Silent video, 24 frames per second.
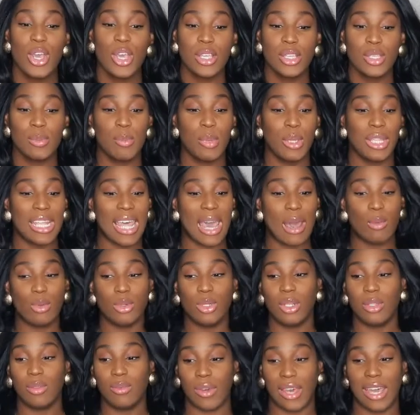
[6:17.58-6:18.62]
But I would
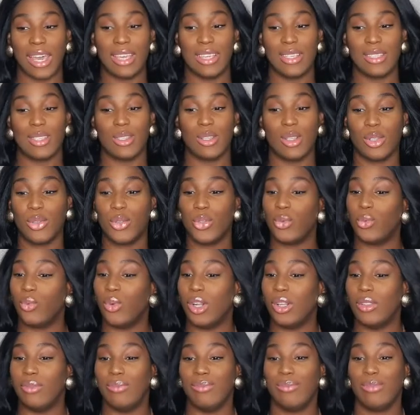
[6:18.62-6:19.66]
advise not to
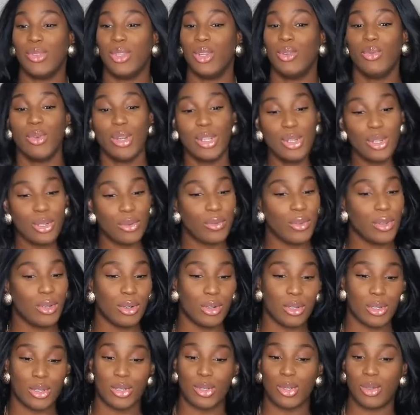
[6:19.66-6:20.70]
don't run your
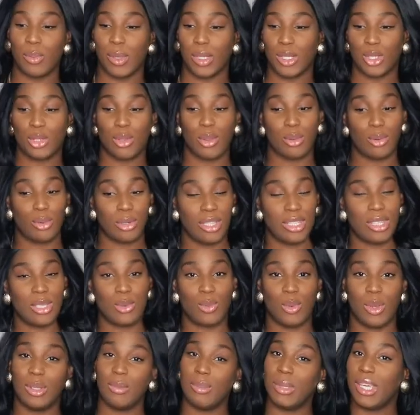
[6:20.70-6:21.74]
fingers too much through this
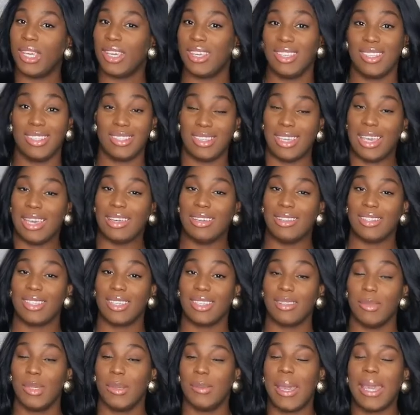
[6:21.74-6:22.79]
one because yeah, it's
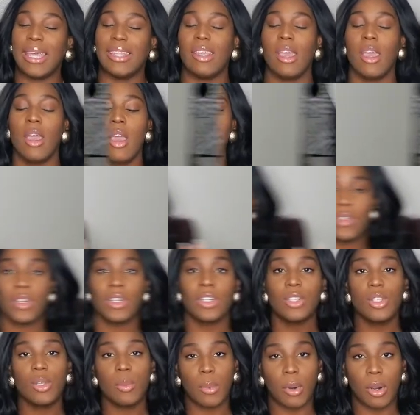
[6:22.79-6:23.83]
gonna be bad. As far
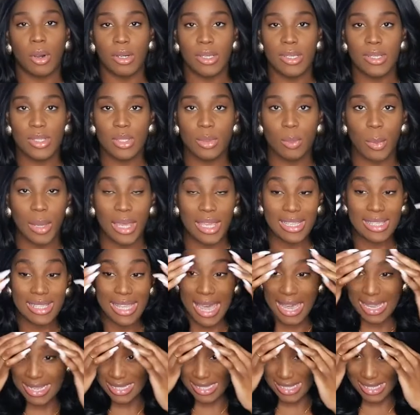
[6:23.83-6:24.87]
as the parting space,
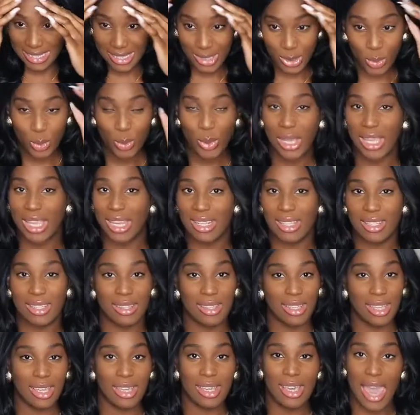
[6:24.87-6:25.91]
I didn't do
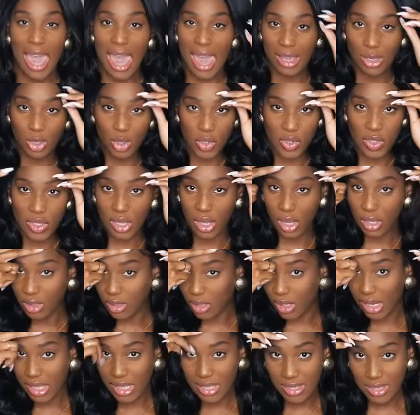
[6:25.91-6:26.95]
anything. I just cut
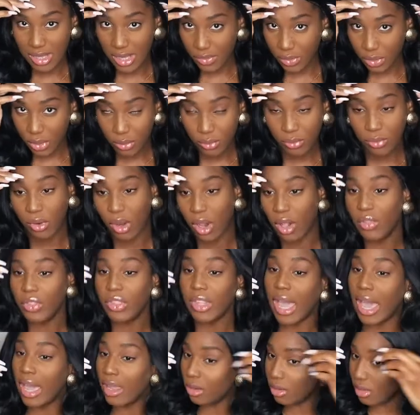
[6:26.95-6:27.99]
the lace in the front.
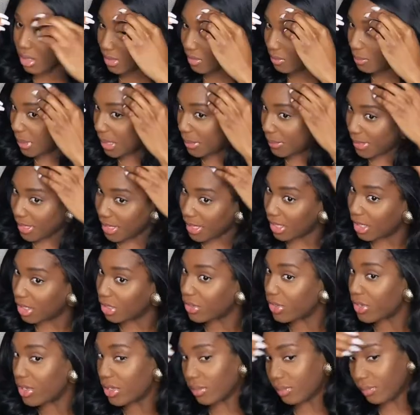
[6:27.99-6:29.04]
I don't leave baby
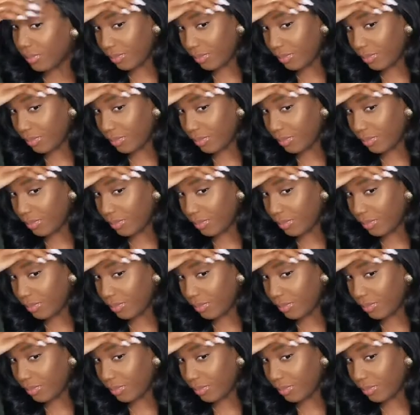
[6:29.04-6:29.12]
hairs.